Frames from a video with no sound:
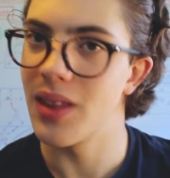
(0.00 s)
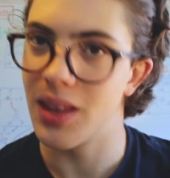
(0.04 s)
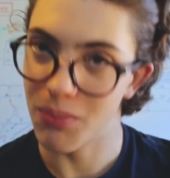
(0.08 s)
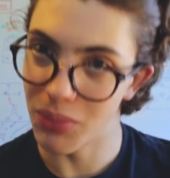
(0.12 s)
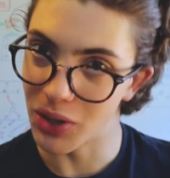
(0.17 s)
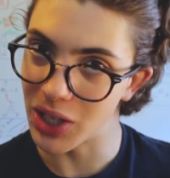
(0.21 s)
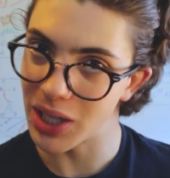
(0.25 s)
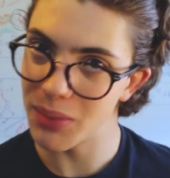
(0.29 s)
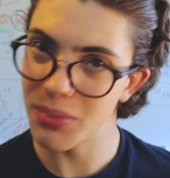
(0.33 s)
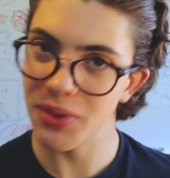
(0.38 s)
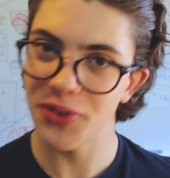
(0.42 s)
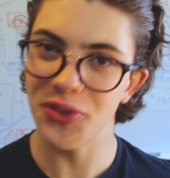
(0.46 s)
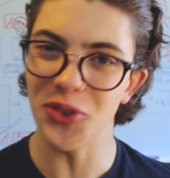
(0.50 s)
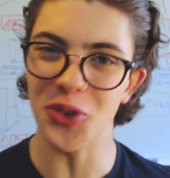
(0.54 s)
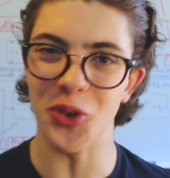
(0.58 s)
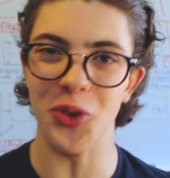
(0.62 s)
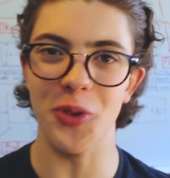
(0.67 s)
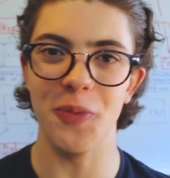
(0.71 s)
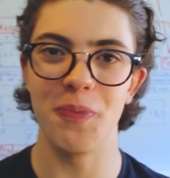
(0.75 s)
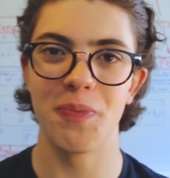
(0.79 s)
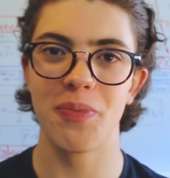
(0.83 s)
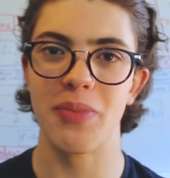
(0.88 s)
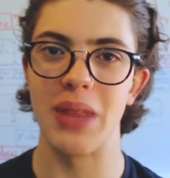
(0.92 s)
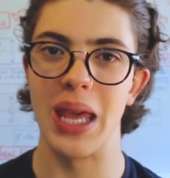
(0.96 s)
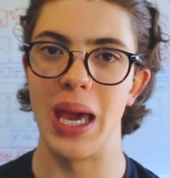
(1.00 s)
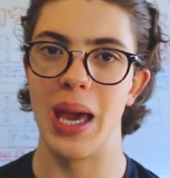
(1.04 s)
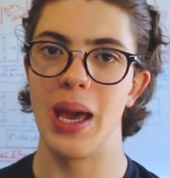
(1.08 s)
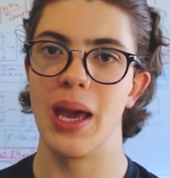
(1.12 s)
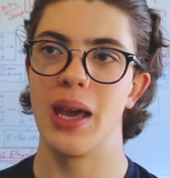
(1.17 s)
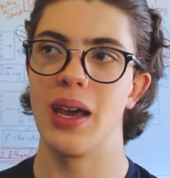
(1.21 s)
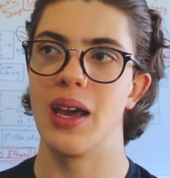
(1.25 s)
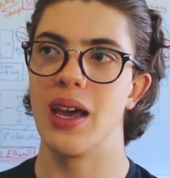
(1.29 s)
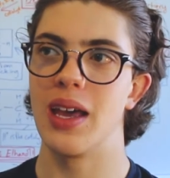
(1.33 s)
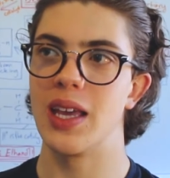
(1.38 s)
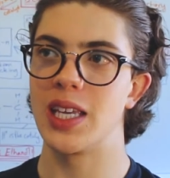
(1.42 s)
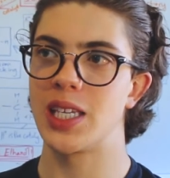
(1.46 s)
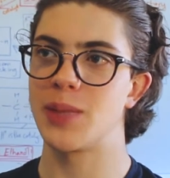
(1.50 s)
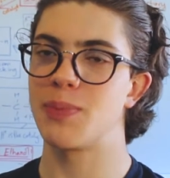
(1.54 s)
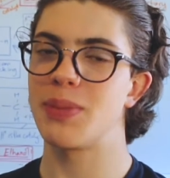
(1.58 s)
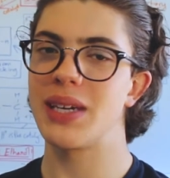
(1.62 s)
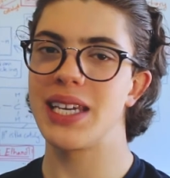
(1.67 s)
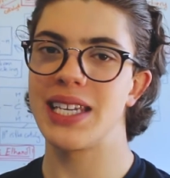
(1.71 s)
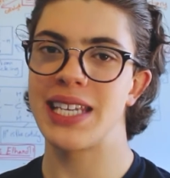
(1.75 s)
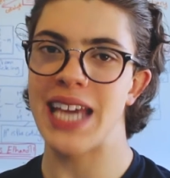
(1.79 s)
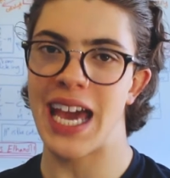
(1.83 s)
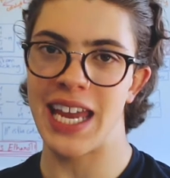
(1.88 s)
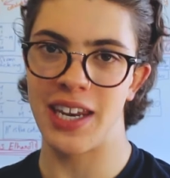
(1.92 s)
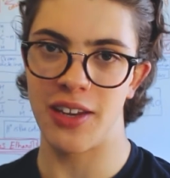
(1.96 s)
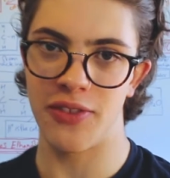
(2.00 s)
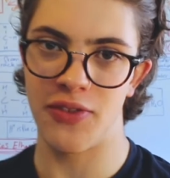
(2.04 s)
Point number 4. Speed and